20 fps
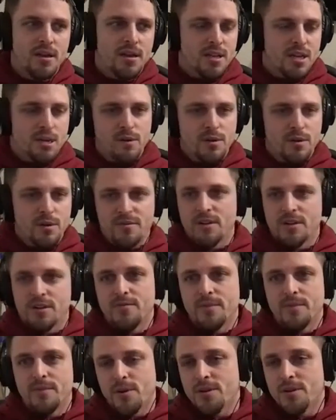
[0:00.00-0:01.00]
We've
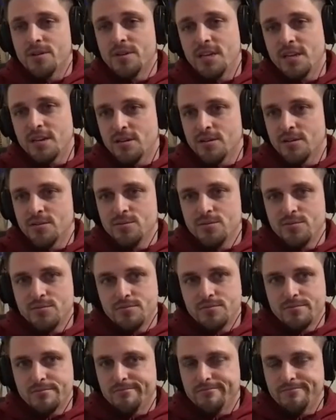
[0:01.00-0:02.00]
done my brother Nico, who,
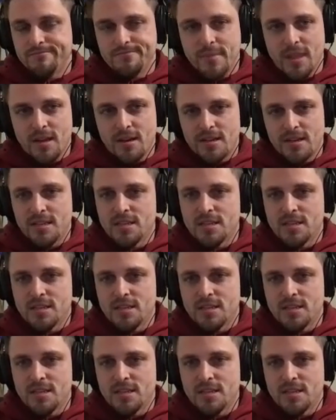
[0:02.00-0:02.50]
he